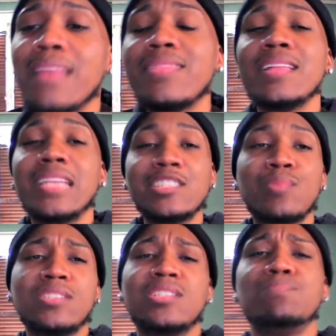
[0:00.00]
I think that's
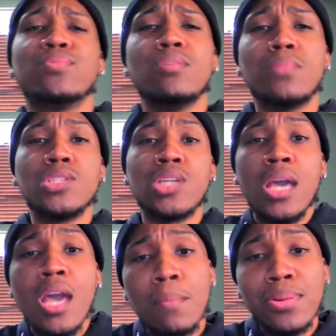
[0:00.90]
why she pretty much
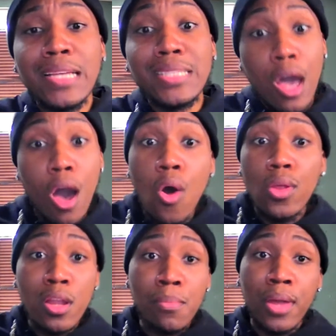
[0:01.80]
placed
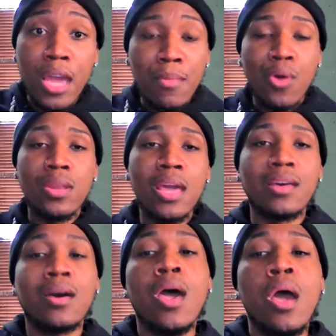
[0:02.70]
all of the blame on Nneka.